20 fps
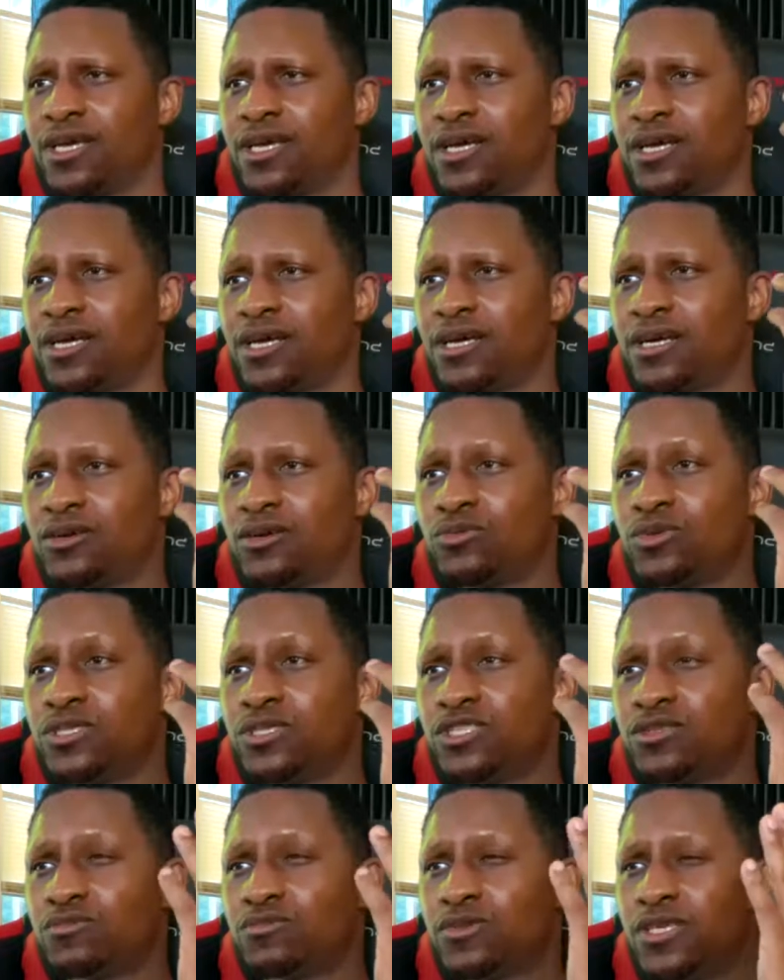
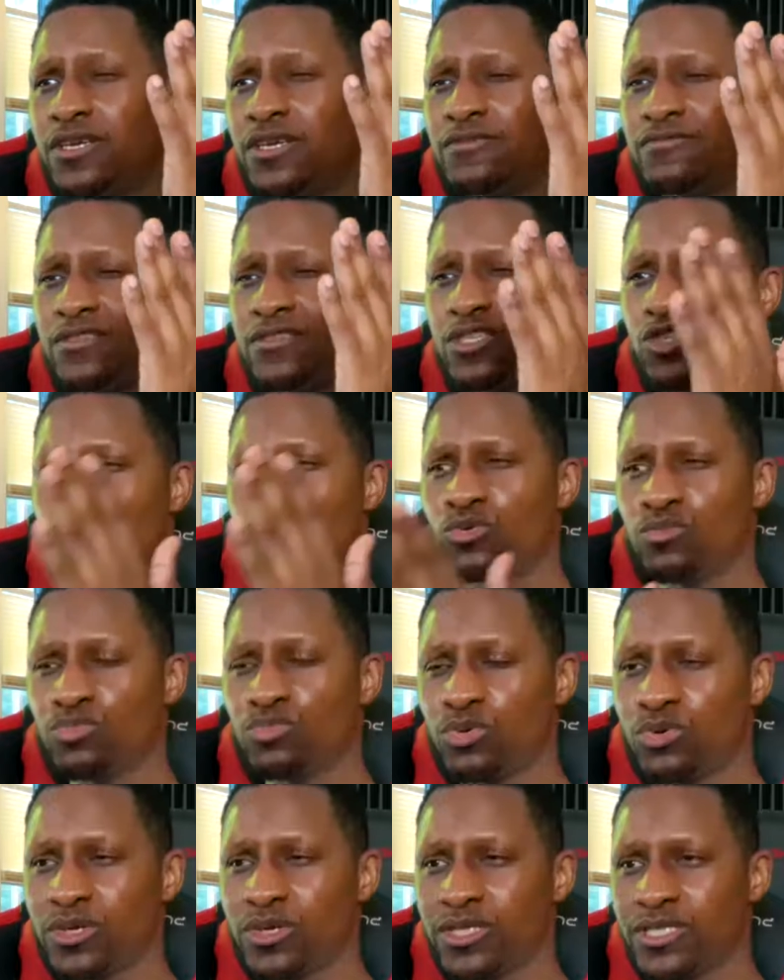which gives 2
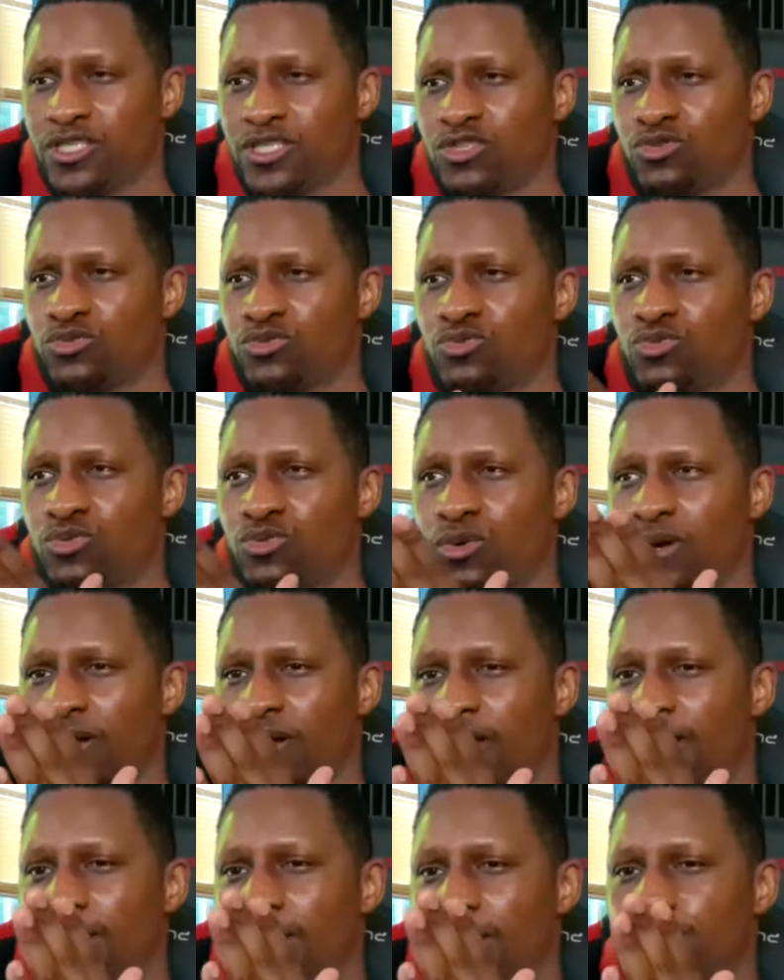points
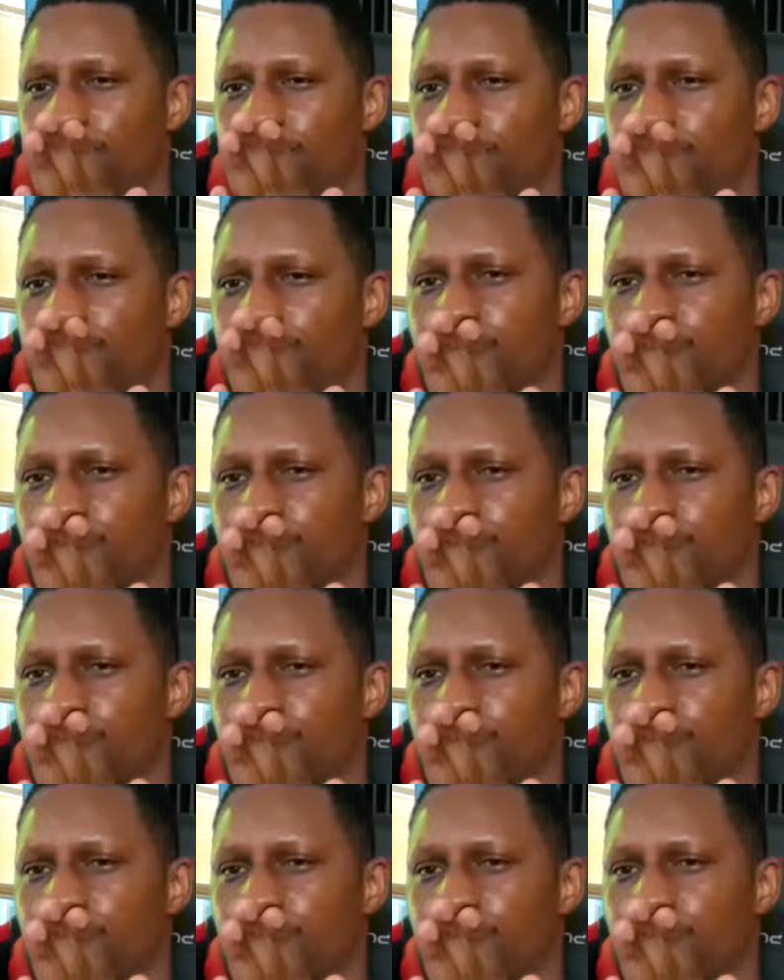to